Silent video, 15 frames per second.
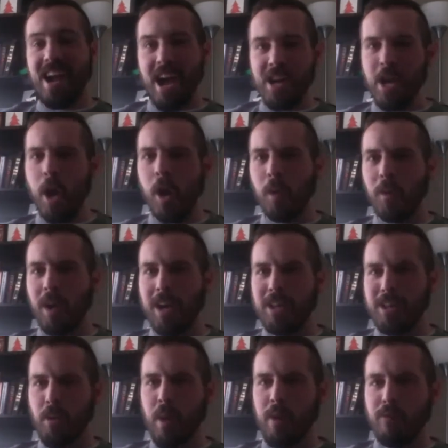I know, right?
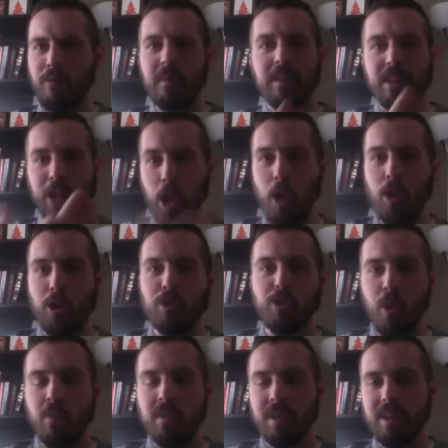They're waiting for me to like go to
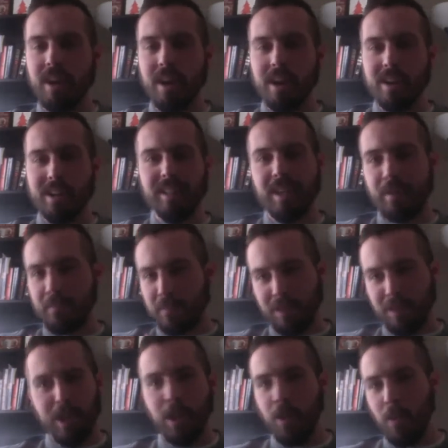Utopia Con and like
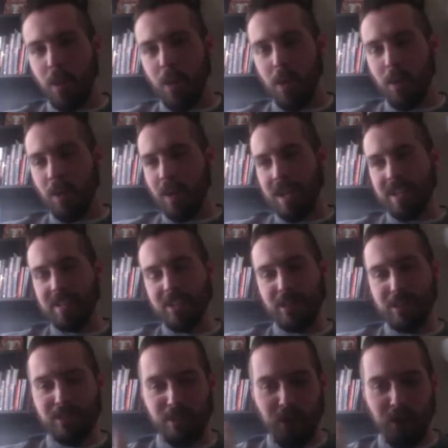play a role and
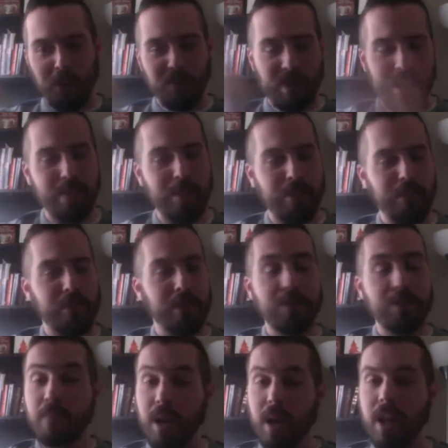just fall flat on my
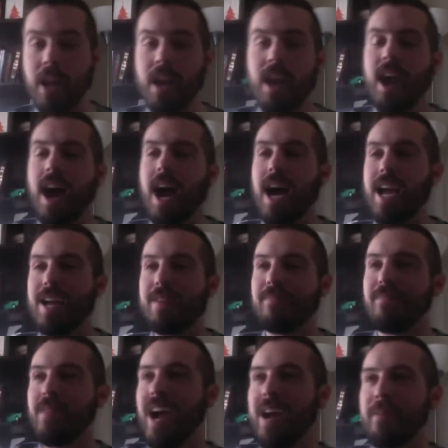face. But
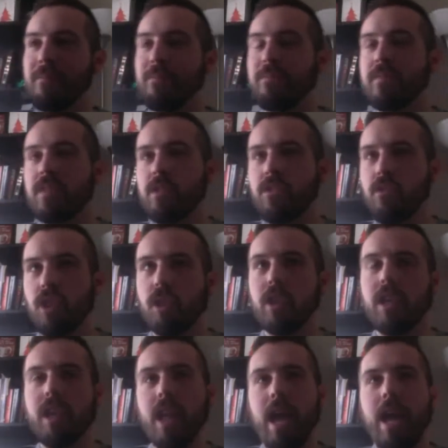I'm
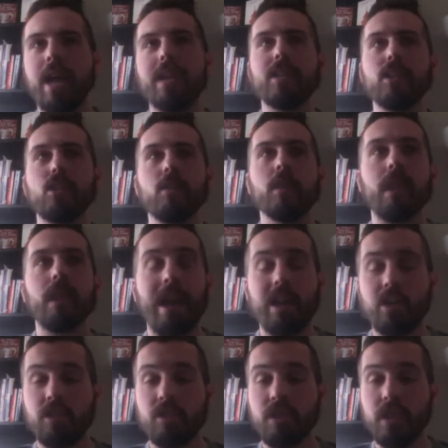looking at doing
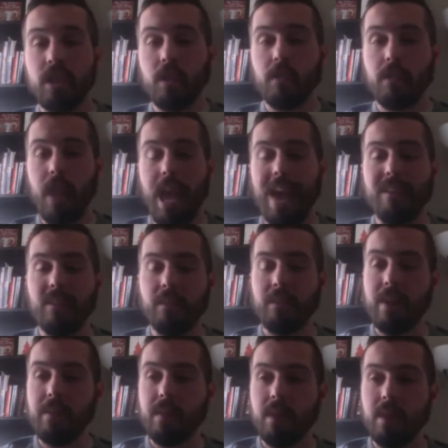actually having
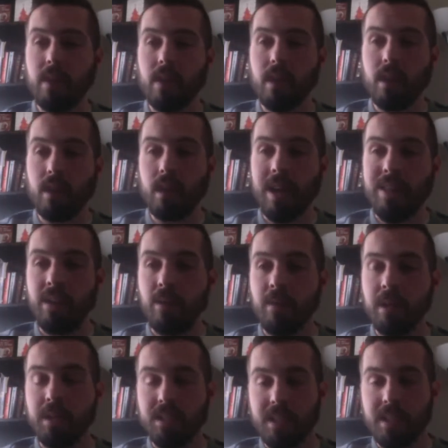maybe either
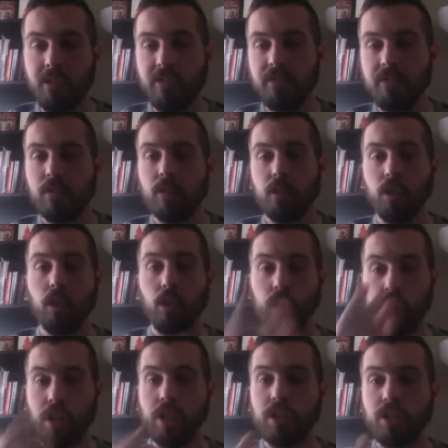myself
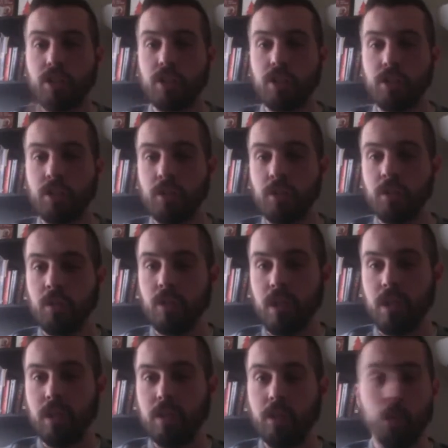learning to do
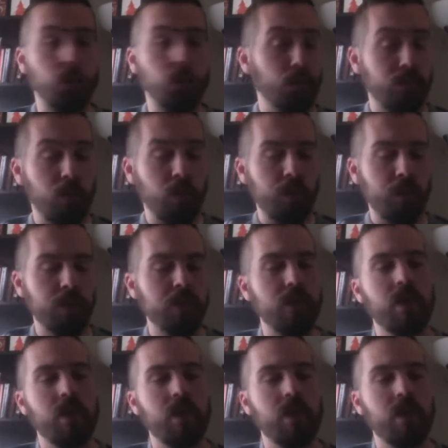a sultry voice